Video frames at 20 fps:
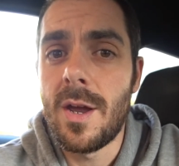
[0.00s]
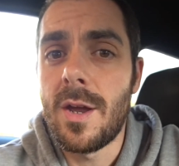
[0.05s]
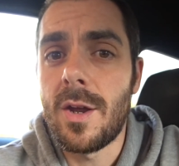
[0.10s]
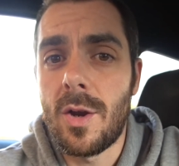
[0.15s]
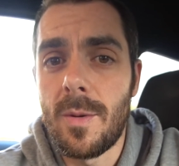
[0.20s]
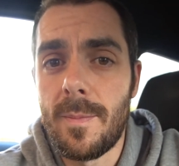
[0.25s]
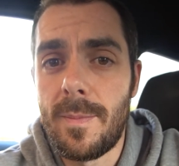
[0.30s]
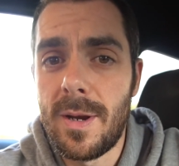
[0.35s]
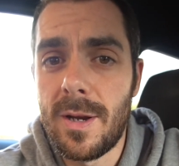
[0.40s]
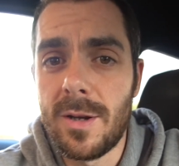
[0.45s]

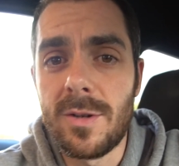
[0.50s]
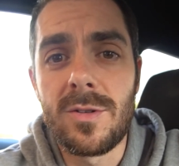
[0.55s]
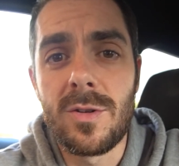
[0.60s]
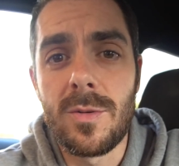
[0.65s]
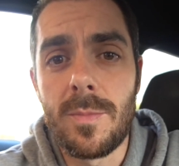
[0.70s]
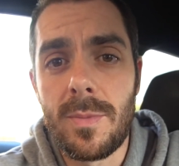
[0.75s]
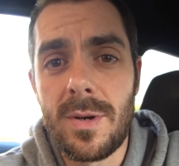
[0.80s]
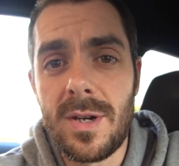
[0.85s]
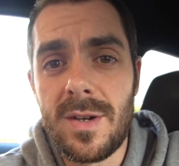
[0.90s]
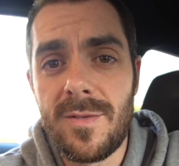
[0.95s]
compared to
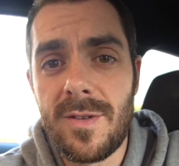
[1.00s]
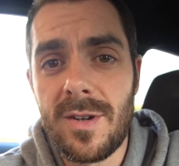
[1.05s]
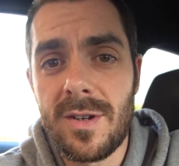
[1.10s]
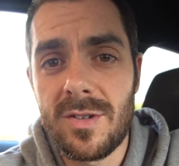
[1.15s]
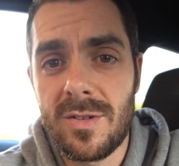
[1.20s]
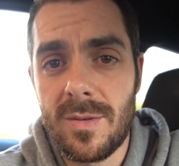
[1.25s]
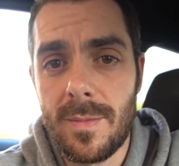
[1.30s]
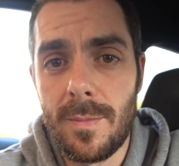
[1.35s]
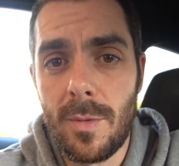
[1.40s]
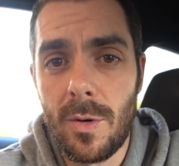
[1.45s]

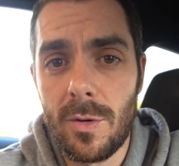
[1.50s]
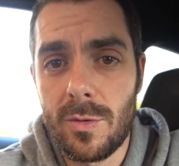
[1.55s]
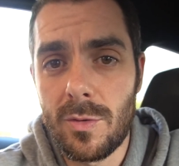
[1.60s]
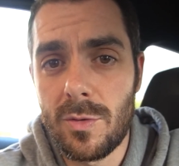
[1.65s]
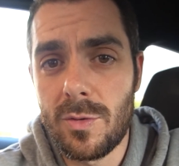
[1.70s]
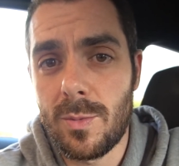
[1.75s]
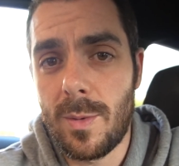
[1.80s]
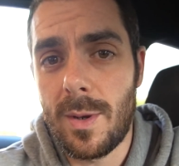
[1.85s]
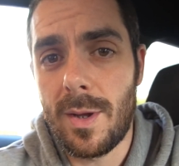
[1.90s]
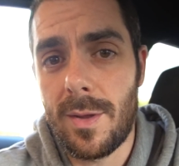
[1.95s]
previous
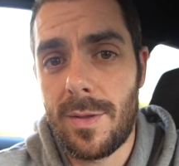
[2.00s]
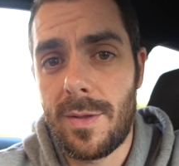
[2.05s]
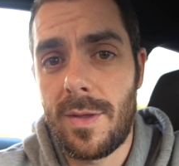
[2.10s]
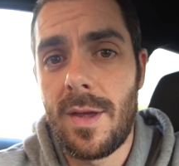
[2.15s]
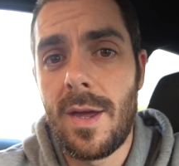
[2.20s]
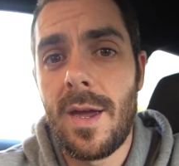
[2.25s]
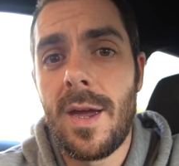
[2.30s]
models with